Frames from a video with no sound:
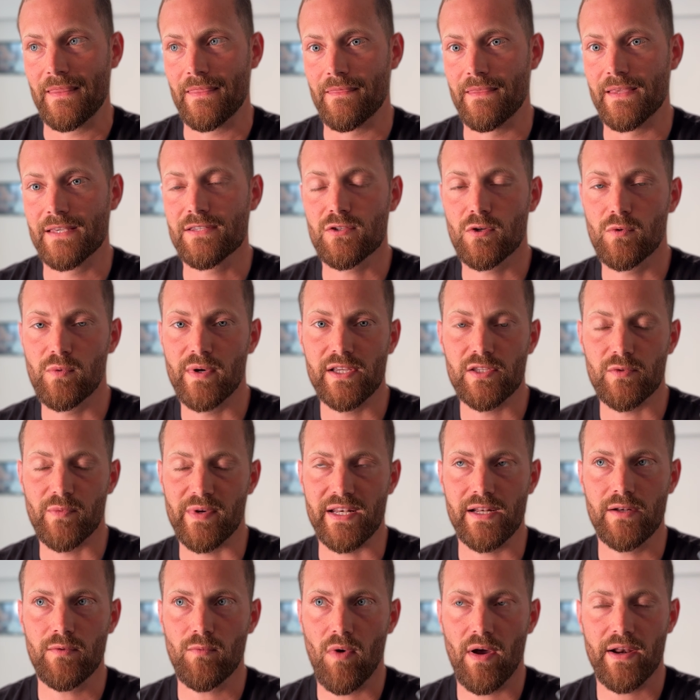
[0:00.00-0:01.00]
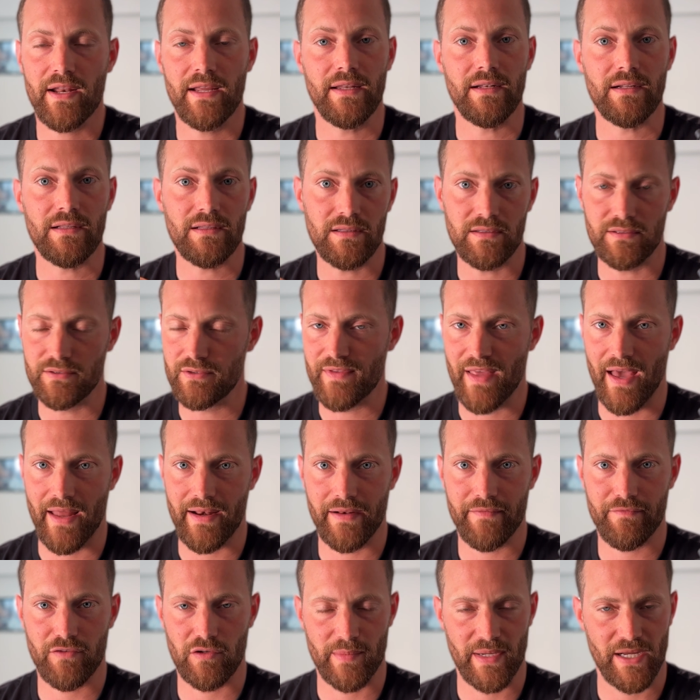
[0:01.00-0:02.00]
this quiz, we didn't want to include that
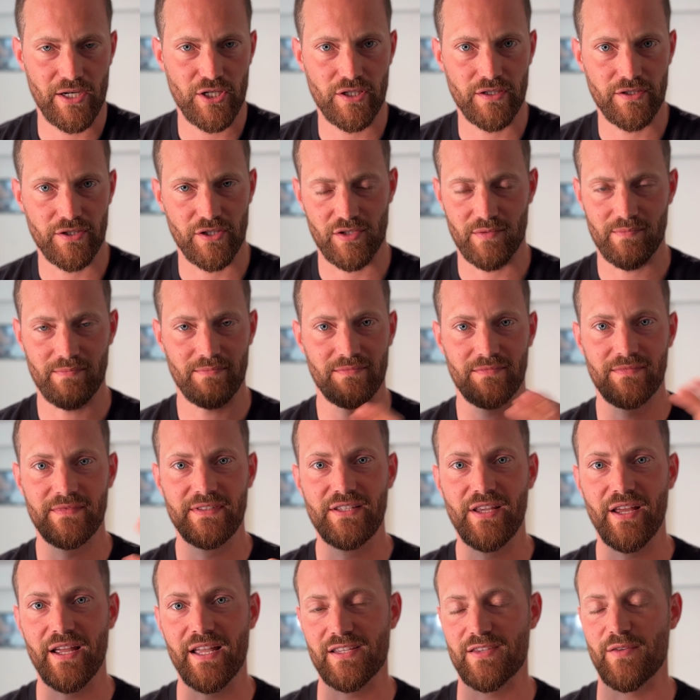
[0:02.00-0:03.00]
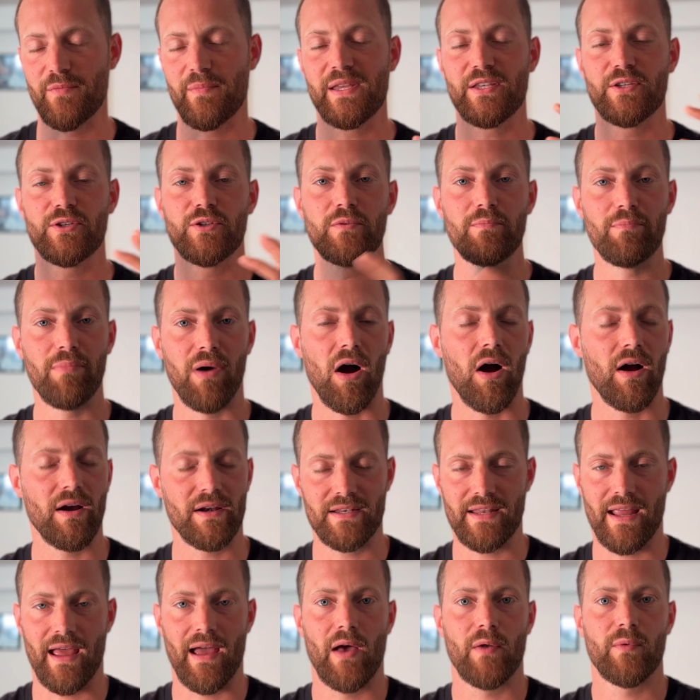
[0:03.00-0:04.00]
information just because it'd be too
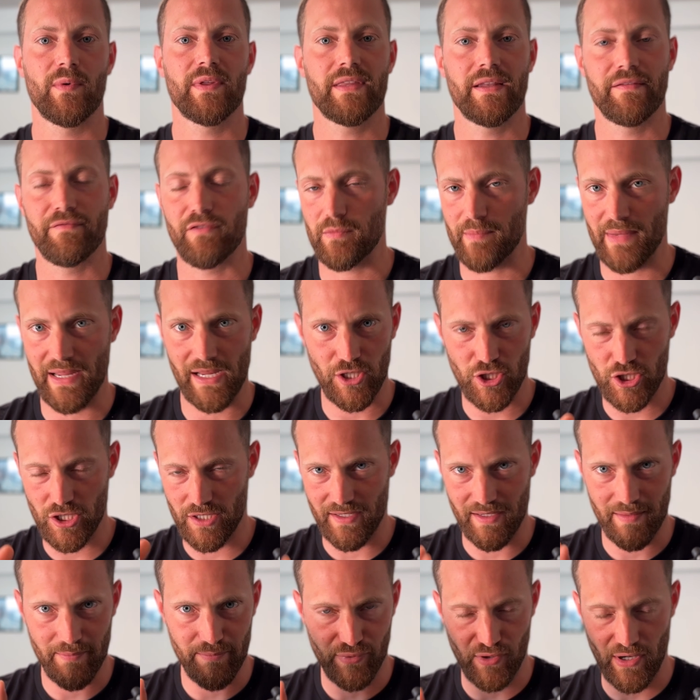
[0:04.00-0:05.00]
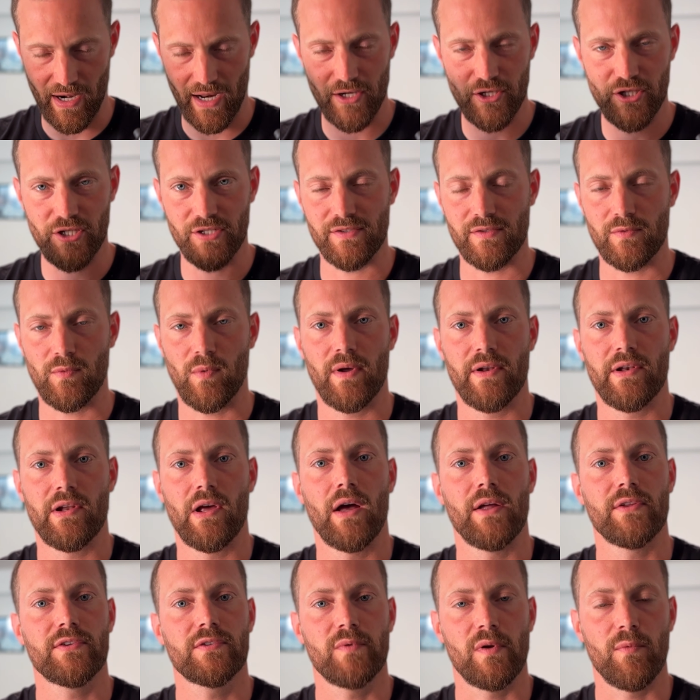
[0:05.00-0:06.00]
bogged down with information and branches and
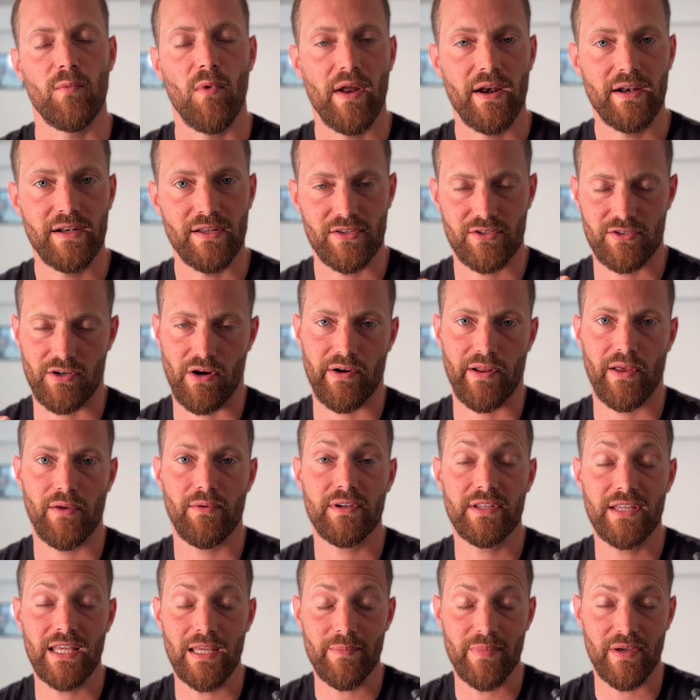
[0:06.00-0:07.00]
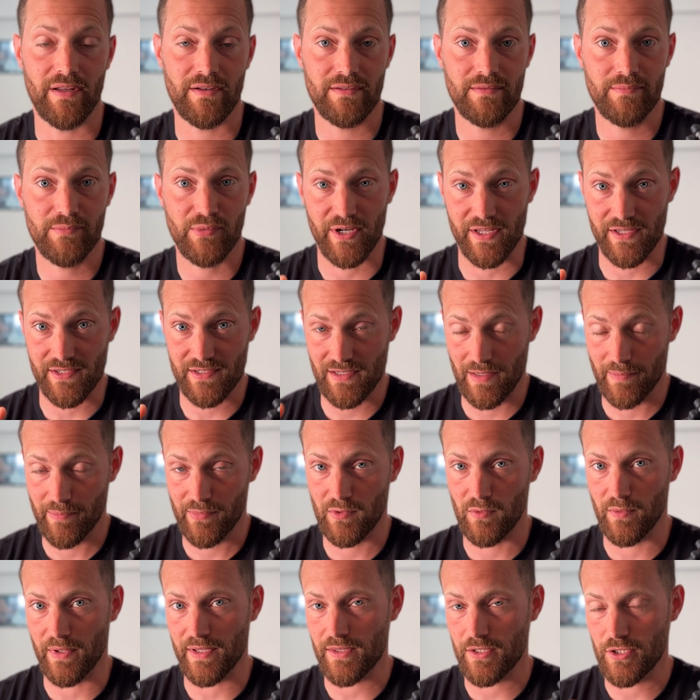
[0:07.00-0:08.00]
whatnot. So we wanted to start out and keep it pretty
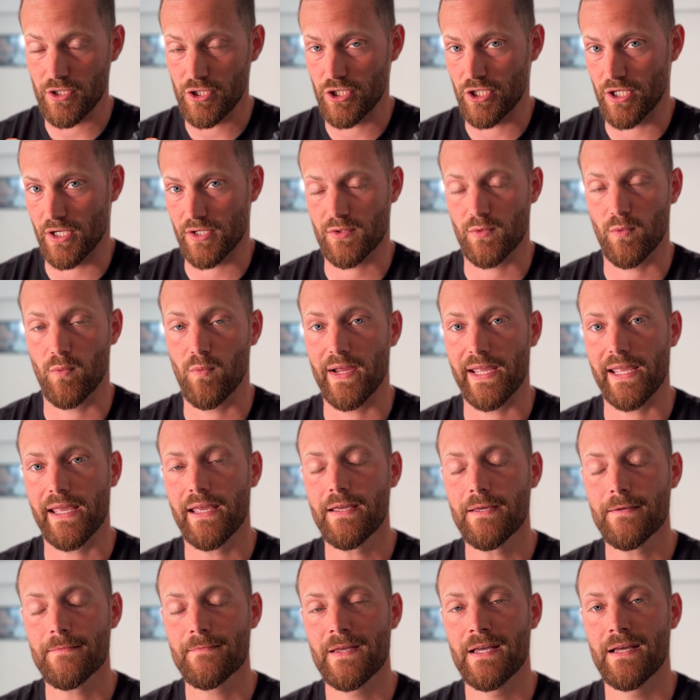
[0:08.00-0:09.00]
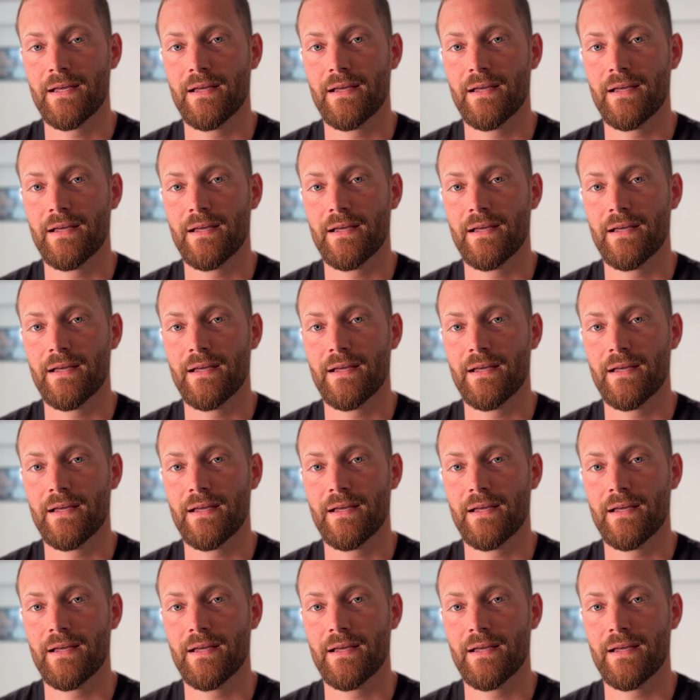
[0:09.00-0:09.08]
simple with just winging.